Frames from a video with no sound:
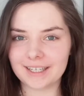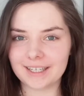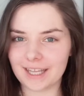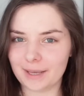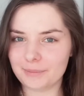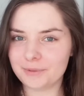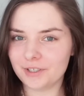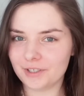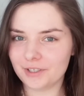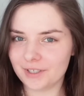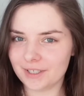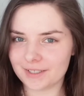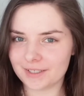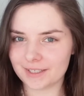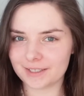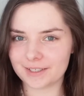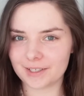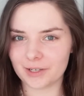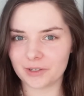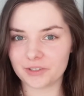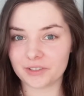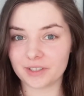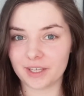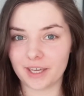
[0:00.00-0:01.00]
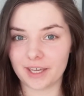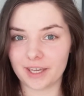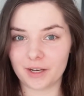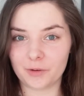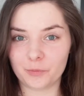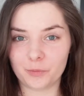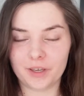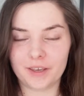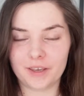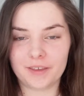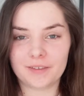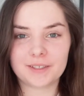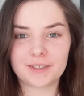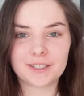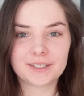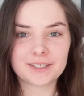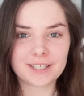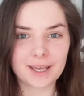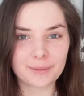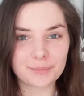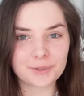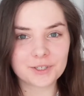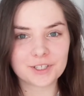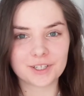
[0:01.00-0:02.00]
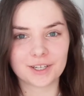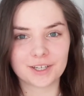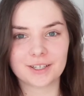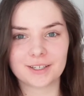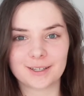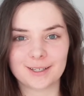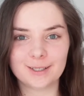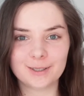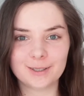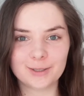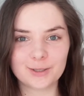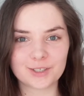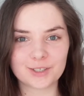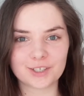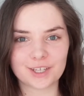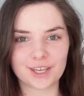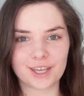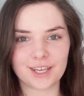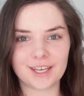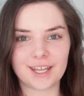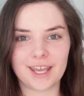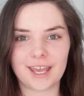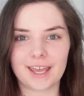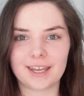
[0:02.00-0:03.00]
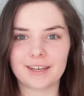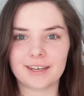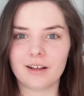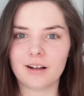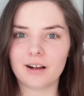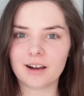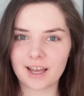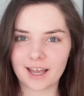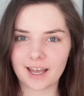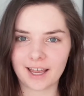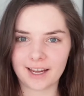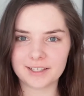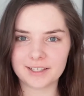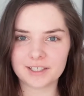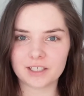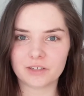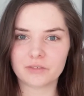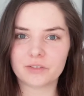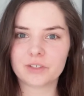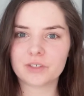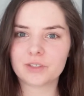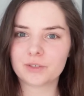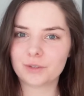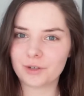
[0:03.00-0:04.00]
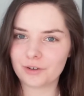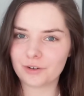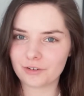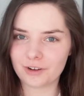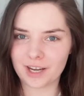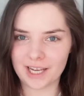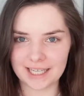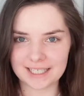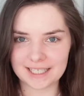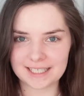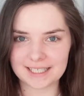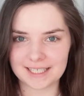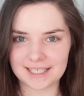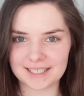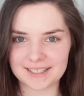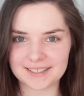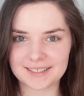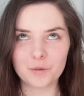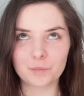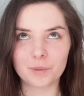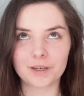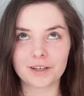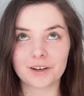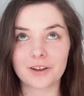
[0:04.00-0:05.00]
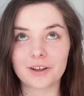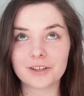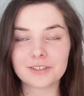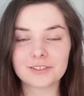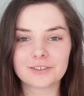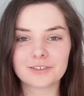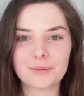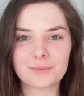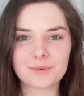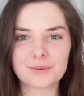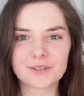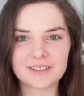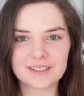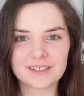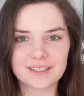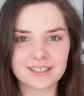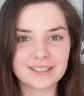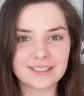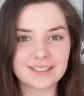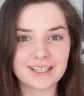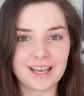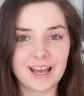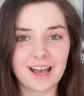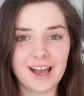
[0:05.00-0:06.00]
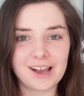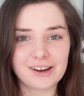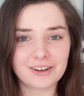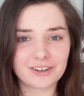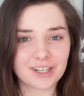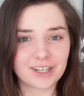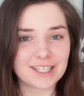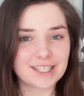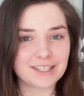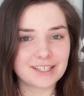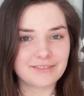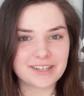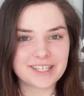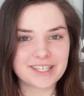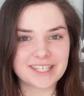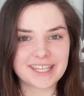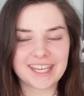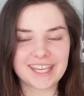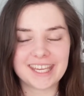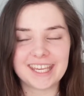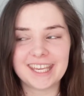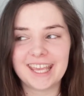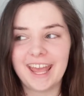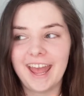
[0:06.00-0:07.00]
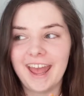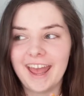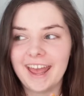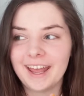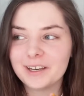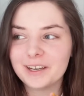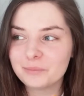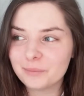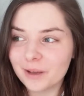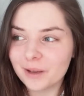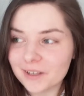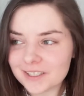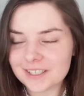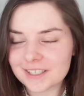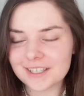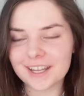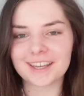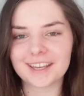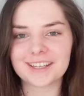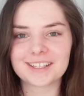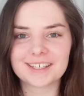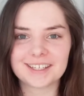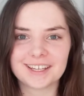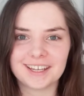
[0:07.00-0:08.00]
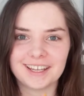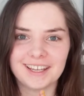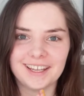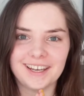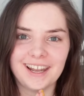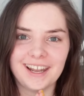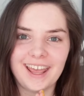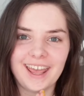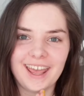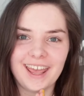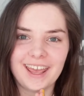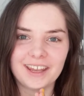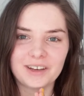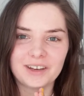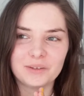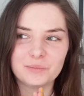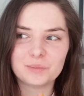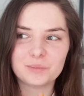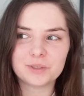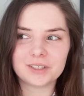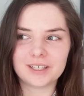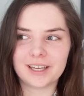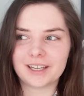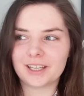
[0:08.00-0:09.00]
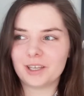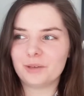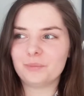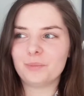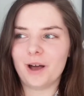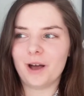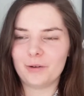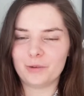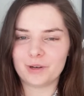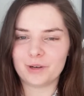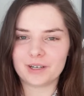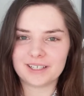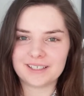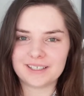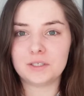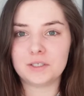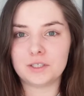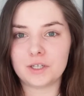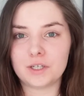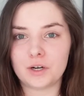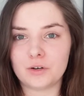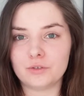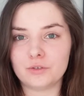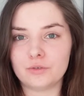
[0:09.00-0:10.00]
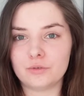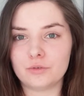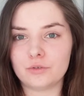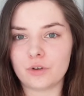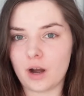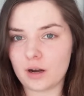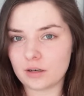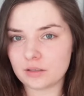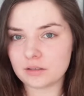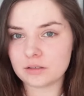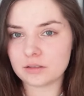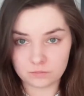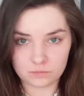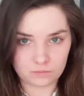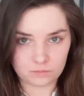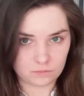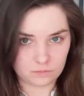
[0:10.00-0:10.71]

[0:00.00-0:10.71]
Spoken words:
Neptune is associated with deception, illusion, and all kinds of pseudo-realities. But it also represents our creativity and imagination and psychic powers. Don't do drugs.